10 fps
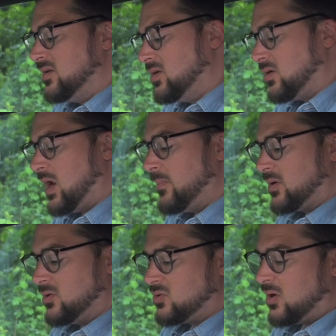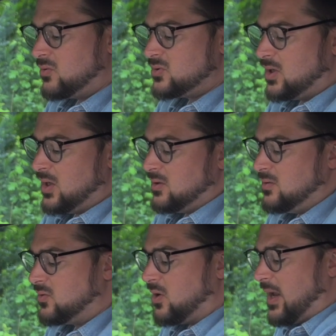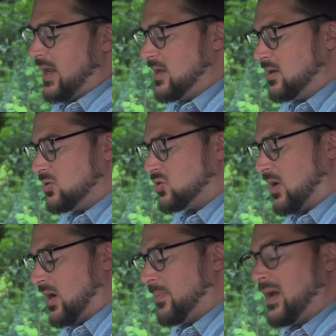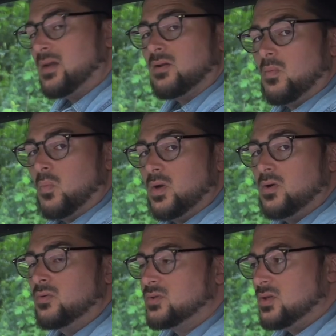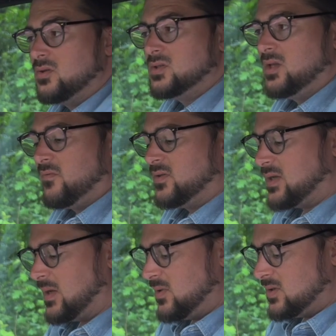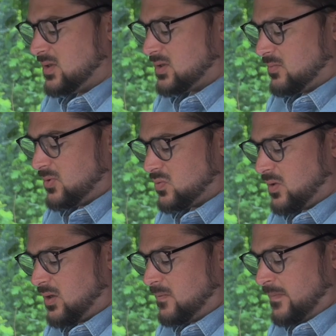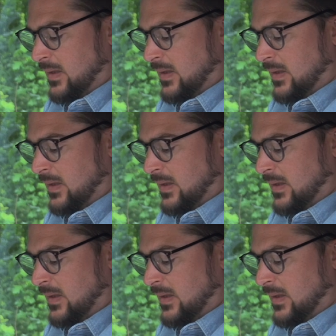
your climate controls, you've got a trackpad and wheel to use the infotainment system as well,